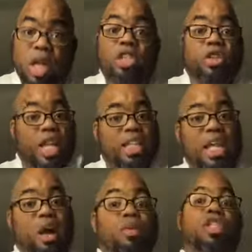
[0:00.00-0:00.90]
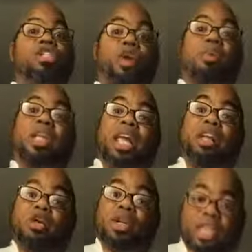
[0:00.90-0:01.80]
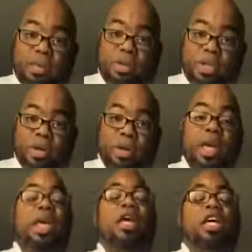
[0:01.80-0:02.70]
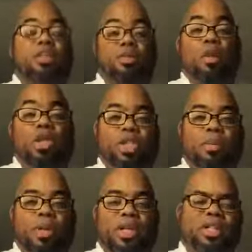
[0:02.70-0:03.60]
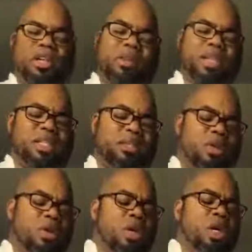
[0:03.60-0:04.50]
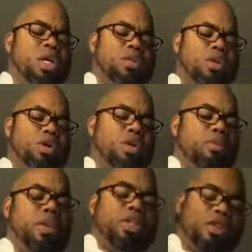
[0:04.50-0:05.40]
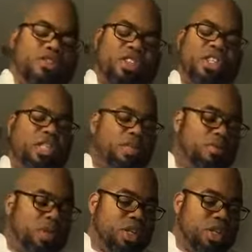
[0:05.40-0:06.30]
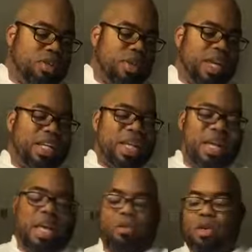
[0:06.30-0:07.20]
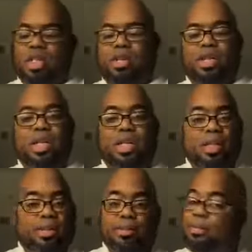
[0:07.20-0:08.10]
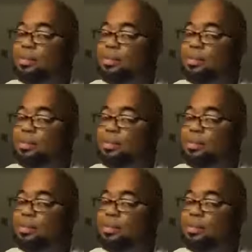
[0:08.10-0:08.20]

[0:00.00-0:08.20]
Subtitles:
So that's how when you start with that lower temperature, it smokes in the pen, because everybody says, oh, smoke only penetrate for such a certain amount of time or a certain distance.